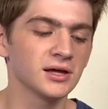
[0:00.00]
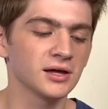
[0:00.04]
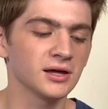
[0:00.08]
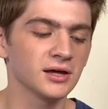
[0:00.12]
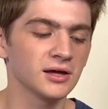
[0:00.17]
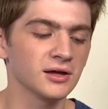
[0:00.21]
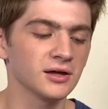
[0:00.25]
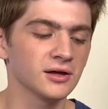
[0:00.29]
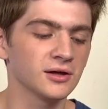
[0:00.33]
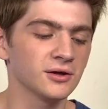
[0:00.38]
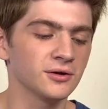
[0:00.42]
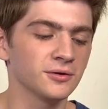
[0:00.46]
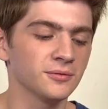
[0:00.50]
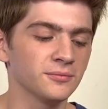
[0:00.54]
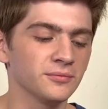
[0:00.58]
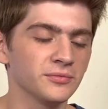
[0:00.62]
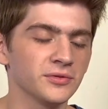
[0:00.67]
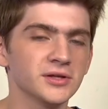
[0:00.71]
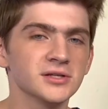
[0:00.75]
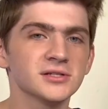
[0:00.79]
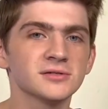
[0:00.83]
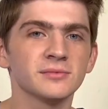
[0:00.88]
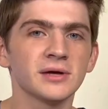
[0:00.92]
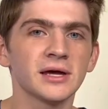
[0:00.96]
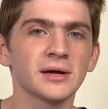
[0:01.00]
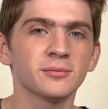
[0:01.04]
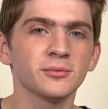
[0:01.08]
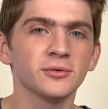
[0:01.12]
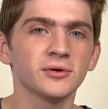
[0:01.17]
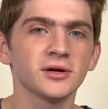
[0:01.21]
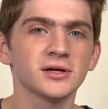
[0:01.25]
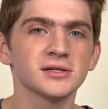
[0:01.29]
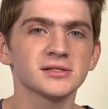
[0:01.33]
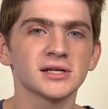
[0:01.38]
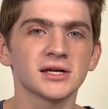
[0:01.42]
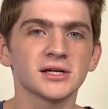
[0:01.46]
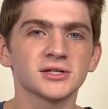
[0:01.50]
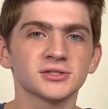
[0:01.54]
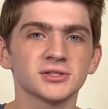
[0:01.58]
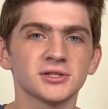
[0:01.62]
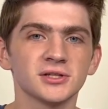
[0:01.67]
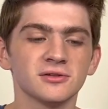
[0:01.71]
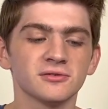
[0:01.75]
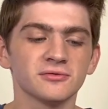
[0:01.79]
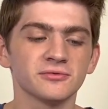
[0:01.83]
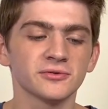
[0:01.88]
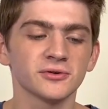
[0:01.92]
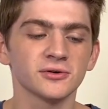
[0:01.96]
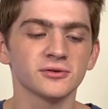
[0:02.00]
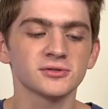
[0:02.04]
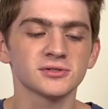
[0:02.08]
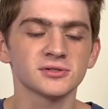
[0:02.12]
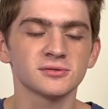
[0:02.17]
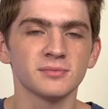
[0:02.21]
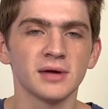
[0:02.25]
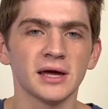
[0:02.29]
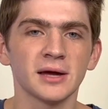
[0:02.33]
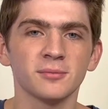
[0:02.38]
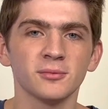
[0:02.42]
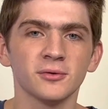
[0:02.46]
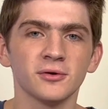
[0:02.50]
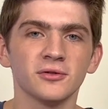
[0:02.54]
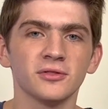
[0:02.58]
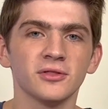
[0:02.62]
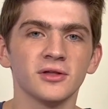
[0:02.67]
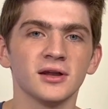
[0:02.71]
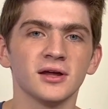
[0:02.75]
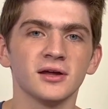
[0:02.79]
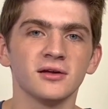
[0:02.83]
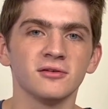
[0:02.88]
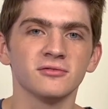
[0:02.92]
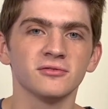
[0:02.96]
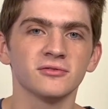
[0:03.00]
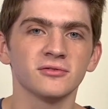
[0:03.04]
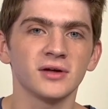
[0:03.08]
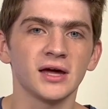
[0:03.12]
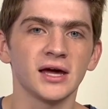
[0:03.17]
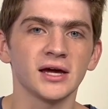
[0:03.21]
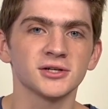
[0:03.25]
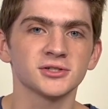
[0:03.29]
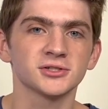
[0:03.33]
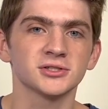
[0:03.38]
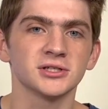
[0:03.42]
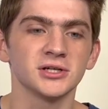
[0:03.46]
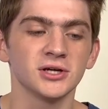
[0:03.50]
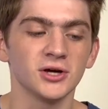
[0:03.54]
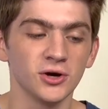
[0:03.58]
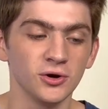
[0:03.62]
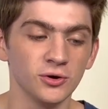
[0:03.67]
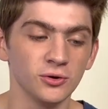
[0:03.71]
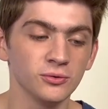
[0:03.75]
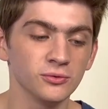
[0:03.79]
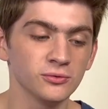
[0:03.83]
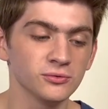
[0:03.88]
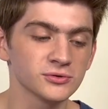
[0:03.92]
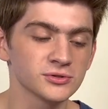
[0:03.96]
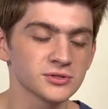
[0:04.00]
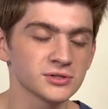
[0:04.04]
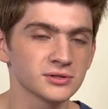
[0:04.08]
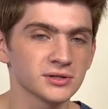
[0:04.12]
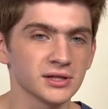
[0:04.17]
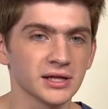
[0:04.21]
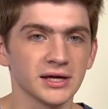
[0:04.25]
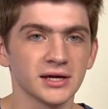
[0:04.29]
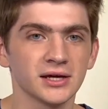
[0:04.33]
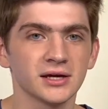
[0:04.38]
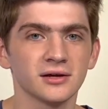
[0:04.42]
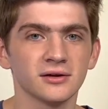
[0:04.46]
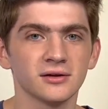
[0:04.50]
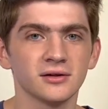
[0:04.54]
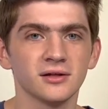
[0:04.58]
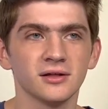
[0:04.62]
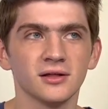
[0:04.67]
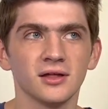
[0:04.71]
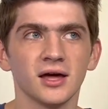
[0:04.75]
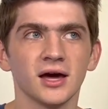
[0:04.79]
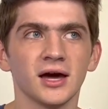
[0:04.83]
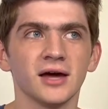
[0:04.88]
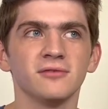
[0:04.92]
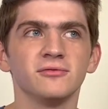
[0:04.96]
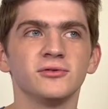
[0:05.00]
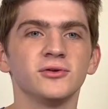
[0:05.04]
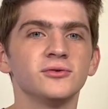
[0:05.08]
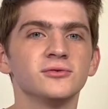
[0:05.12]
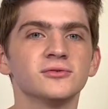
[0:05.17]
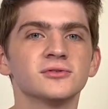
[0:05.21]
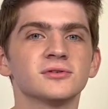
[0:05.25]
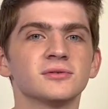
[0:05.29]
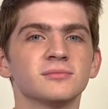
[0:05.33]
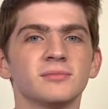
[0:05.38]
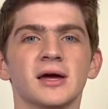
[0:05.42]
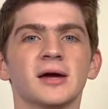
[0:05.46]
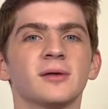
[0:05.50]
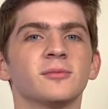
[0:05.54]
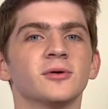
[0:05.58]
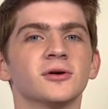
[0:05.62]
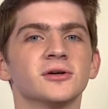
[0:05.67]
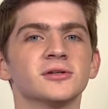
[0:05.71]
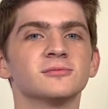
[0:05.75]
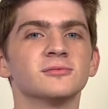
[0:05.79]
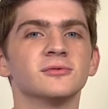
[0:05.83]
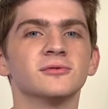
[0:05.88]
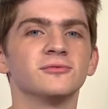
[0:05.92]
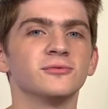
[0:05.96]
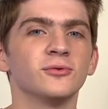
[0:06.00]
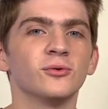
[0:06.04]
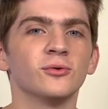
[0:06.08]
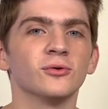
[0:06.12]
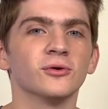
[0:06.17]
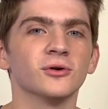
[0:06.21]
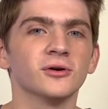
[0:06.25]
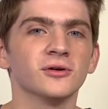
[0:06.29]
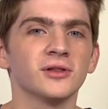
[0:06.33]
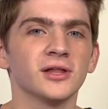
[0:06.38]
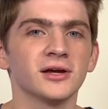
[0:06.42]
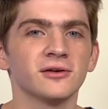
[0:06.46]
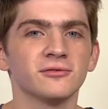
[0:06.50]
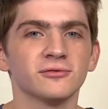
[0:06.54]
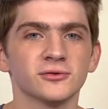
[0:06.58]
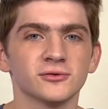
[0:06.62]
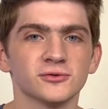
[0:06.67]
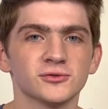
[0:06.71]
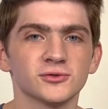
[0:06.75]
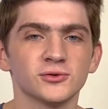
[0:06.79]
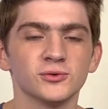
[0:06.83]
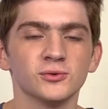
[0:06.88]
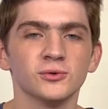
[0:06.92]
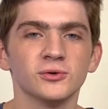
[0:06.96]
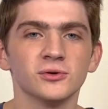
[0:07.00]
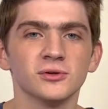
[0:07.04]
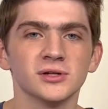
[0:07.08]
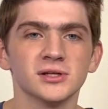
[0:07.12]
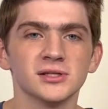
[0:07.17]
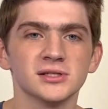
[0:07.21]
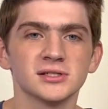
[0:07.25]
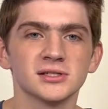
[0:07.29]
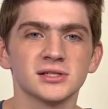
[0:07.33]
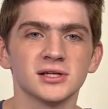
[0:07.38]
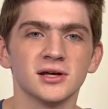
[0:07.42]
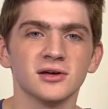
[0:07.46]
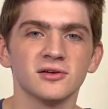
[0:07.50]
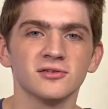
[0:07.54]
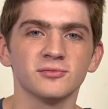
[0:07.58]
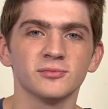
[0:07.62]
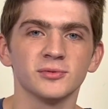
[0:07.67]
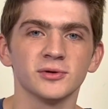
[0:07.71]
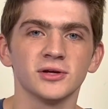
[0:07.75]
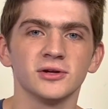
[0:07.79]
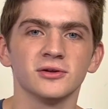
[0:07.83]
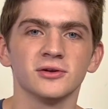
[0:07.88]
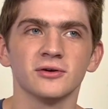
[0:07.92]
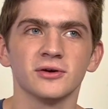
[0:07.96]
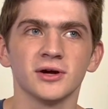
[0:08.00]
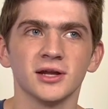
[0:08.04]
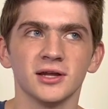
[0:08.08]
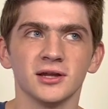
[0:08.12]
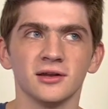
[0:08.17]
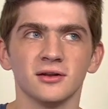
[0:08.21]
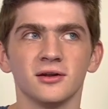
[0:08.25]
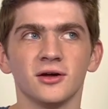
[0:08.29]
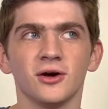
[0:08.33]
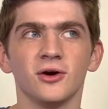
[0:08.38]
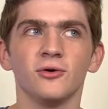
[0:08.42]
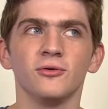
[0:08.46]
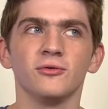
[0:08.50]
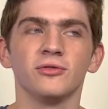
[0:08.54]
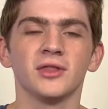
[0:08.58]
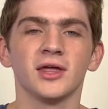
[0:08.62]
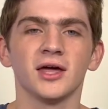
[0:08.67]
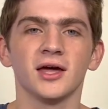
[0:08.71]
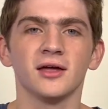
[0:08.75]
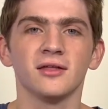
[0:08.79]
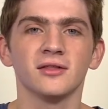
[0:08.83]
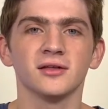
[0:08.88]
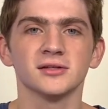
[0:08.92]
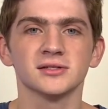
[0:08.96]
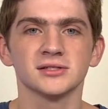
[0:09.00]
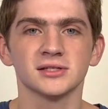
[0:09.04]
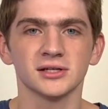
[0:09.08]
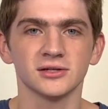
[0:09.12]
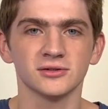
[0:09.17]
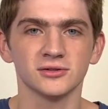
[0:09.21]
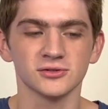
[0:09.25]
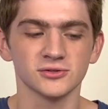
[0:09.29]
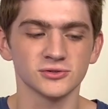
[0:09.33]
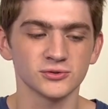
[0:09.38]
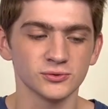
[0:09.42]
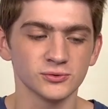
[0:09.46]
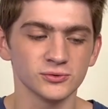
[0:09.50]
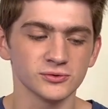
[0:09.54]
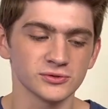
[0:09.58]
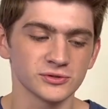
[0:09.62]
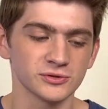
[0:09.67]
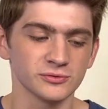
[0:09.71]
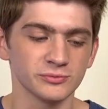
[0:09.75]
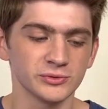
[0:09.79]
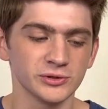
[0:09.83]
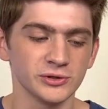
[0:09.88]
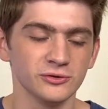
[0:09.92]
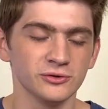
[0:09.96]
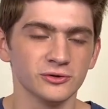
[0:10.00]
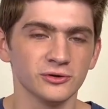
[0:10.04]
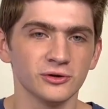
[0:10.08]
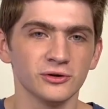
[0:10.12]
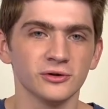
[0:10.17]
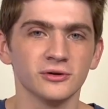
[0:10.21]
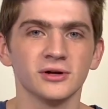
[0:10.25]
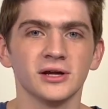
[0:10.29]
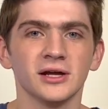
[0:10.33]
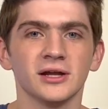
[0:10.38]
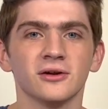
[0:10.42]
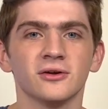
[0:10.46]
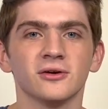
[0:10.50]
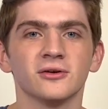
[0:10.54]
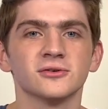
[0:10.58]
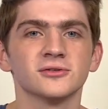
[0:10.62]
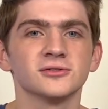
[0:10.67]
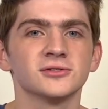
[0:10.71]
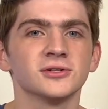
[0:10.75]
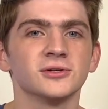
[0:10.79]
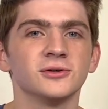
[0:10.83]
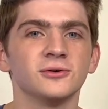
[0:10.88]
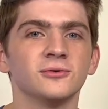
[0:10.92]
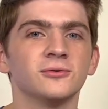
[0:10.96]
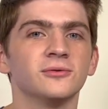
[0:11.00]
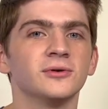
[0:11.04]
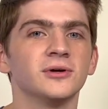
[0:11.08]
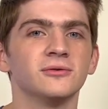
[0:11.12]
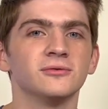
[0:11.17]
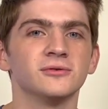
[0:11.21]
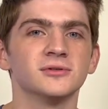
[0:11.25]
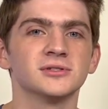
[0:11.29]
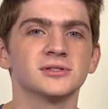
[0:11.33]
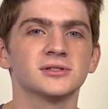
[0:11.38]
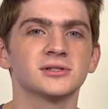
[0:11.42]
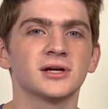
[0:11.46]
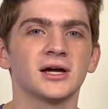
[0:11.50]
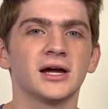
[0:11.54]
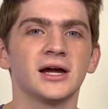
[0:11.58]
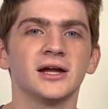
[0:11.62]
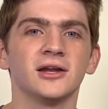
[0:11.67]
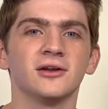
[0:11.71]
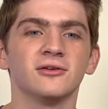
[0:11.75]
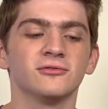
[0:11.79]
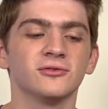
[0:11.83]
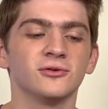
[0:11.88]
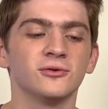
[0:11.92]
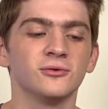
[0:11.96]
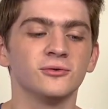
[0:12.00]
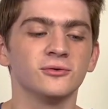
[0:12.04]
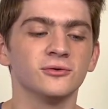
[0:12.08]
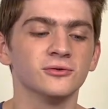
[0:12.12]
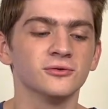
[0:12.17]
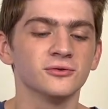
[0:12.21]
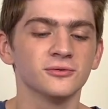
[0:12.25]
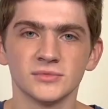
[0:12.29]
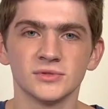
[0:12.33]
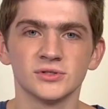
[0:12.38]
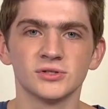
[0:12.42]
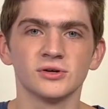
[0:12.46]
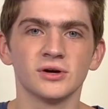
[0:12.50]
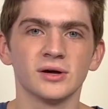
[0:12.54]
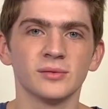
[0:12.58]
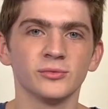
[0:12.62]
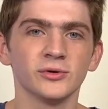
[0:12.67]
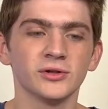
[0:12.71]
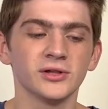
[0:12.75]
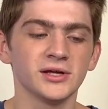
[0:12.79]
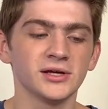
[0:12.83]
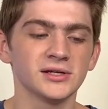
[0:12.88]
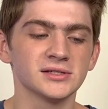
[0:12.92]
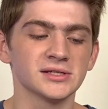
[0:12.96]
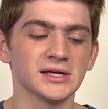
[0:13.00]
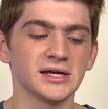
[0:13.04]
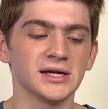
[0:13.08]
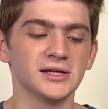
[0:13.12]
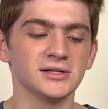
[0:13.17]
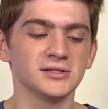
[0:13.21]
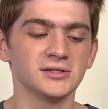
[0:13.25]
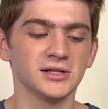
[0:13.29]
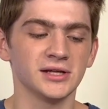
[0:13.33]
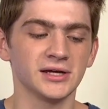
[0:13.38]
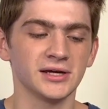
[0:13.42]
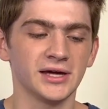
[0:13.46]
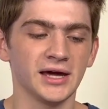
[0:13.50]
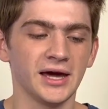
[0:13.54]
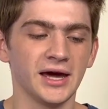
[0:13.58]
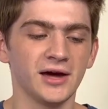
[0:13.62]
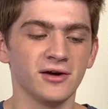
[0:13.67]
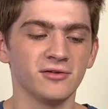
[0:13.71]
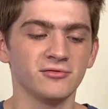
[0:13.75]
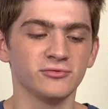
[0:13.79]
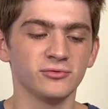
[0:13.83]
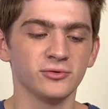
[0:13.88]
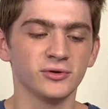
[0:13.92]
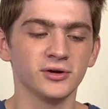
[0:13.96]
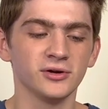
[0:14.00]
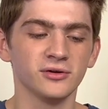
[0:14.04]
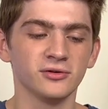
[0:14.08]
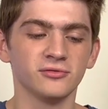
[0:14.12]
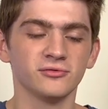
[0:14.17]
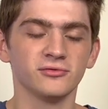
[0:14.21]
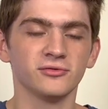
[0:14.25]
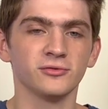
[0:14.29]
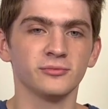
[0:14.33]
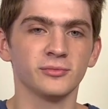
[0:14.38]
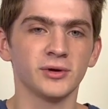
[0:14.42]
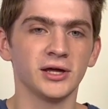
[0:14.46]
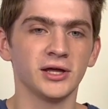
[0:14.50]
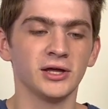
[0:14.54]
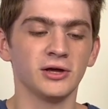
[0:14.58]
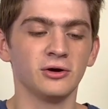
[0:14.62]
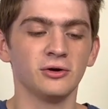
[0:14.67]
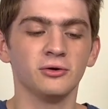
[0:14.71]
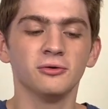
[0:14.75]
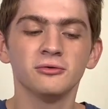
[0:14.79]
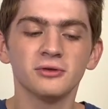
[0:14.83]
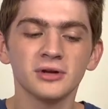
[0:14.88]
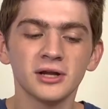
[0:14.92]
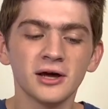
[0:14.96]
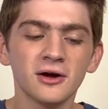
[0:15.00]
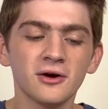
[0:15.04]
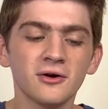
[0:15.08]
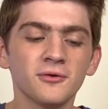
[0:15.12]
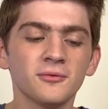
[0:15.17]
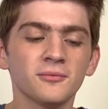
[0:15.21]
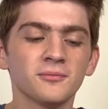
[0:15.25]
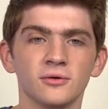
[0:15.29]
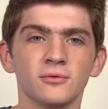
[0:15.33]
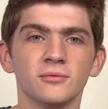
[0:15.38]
This MacBook is actually the first MacBook that I've actually owned. I've used MacBooks before, for school and stuff, but I didn't own that. That's the school's computer, and also it was kind of old. So I'm really excited to have one for my own now.